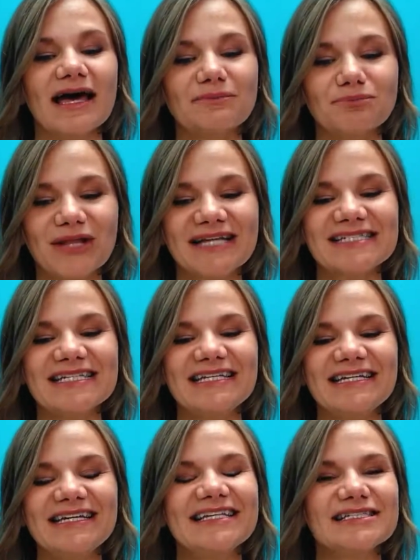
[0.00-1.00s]
and
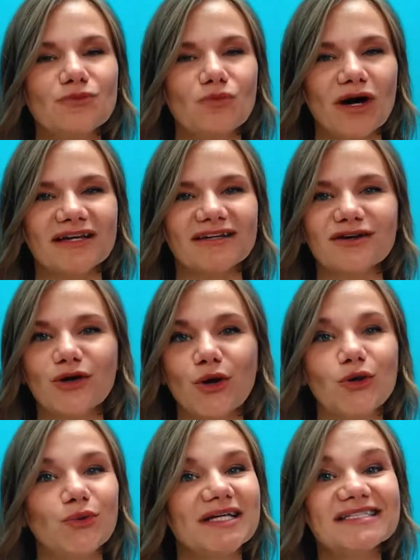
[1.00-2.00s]
blessed is the one
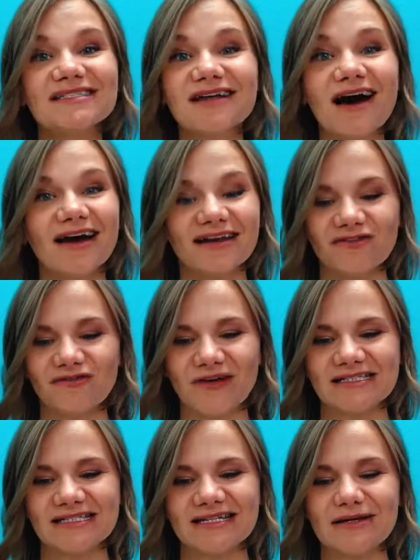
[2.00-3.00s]
who is not
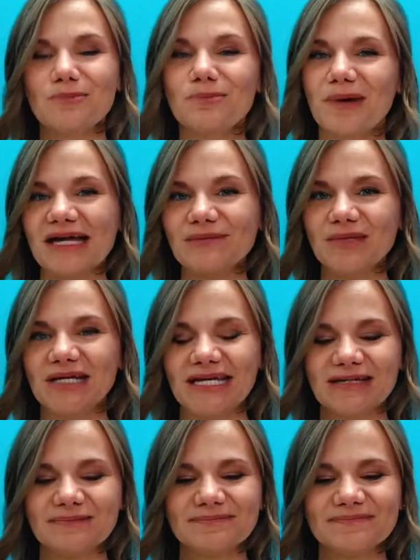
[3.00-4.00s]
offended by
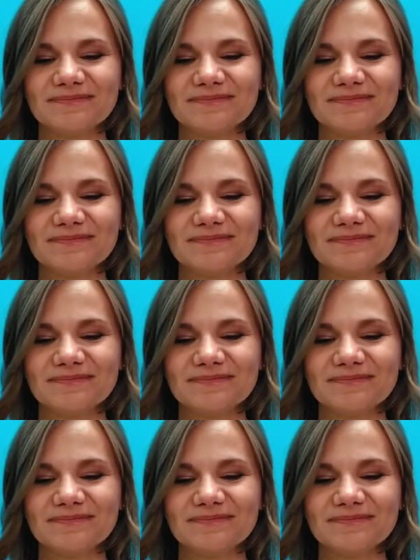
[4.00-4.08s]
me.